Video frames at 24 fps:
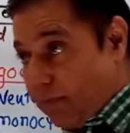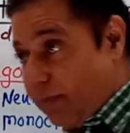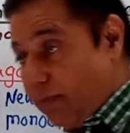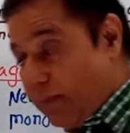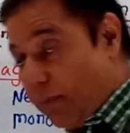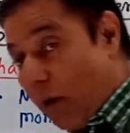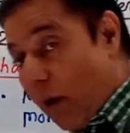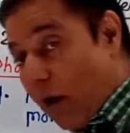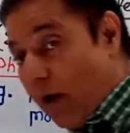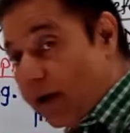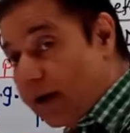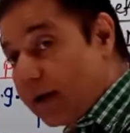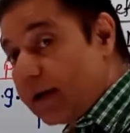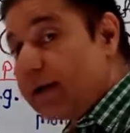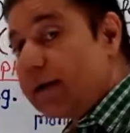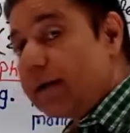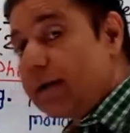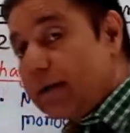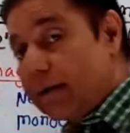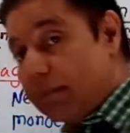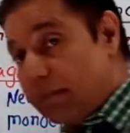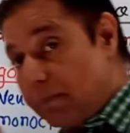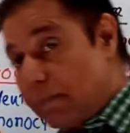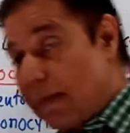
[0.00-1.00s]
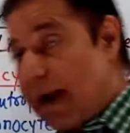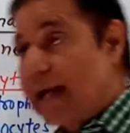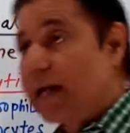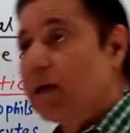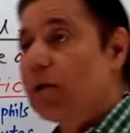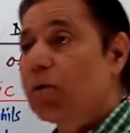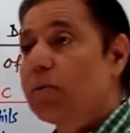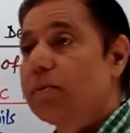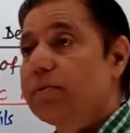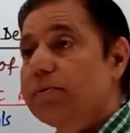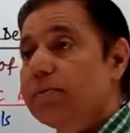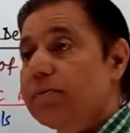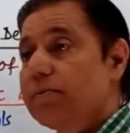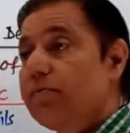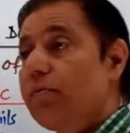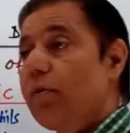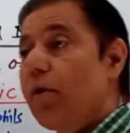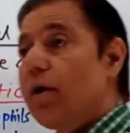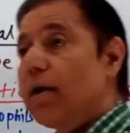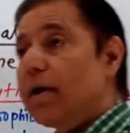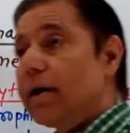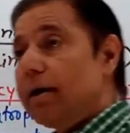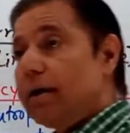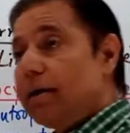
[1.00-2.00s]
for microbes,
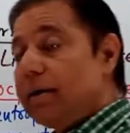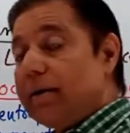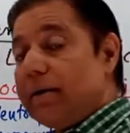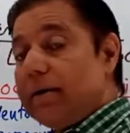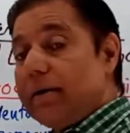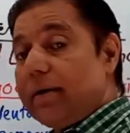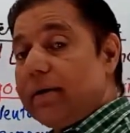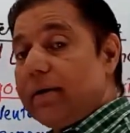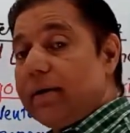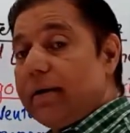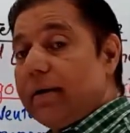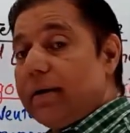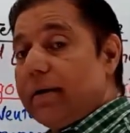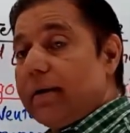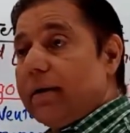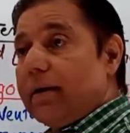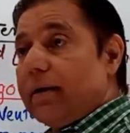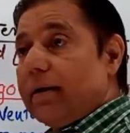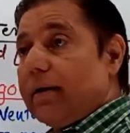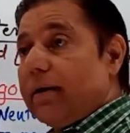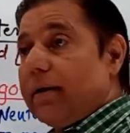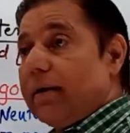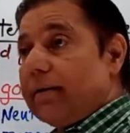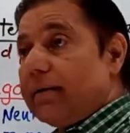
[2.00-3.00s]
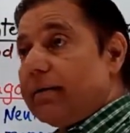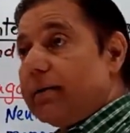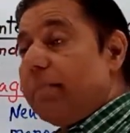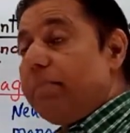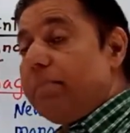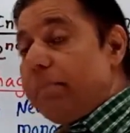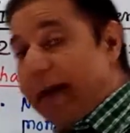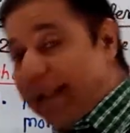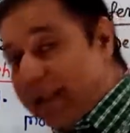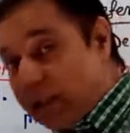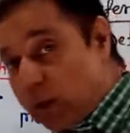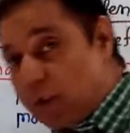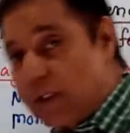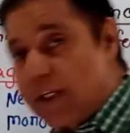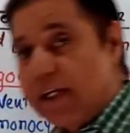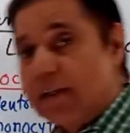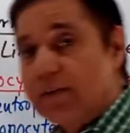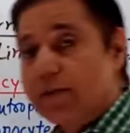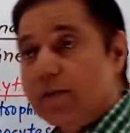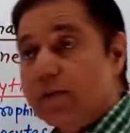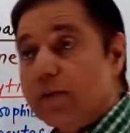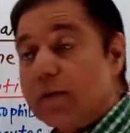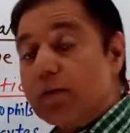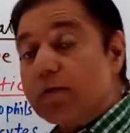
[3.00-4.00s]
for the
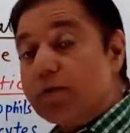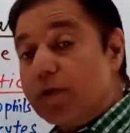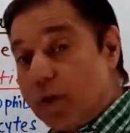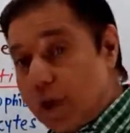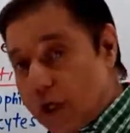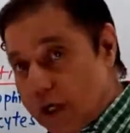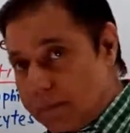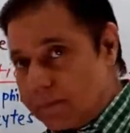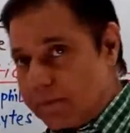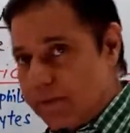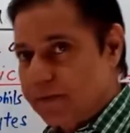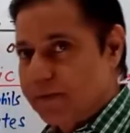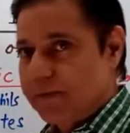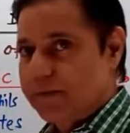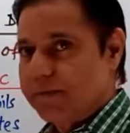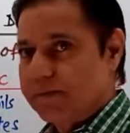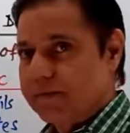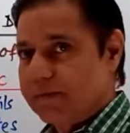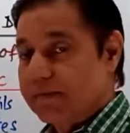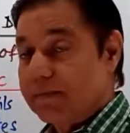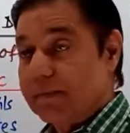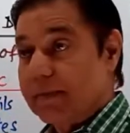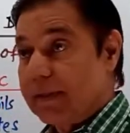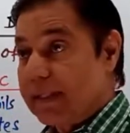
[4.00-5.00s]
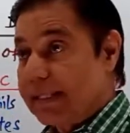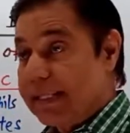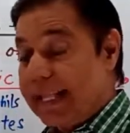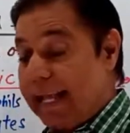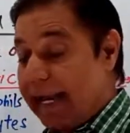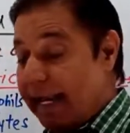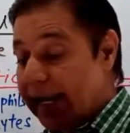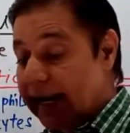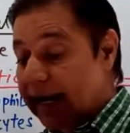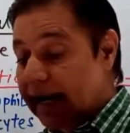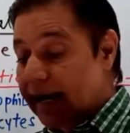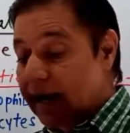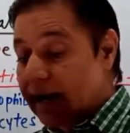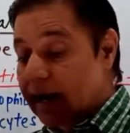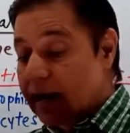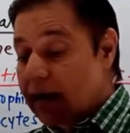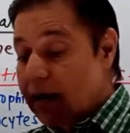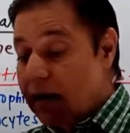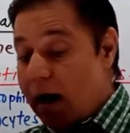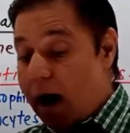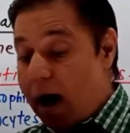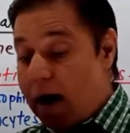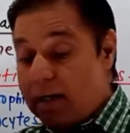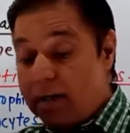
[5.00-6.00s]
pathogens, germs. They
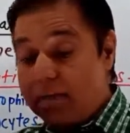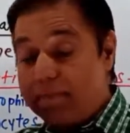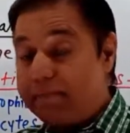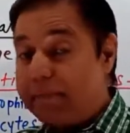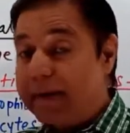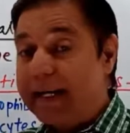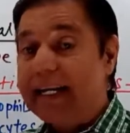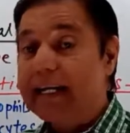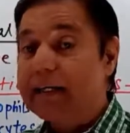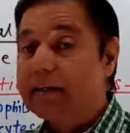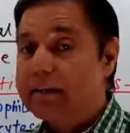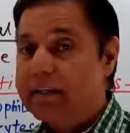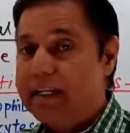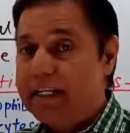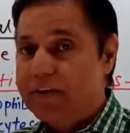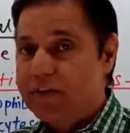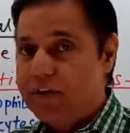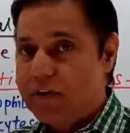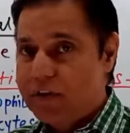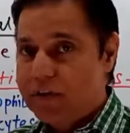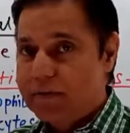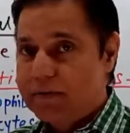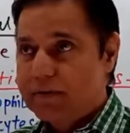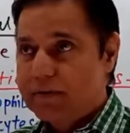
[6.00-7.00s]
can't penetrate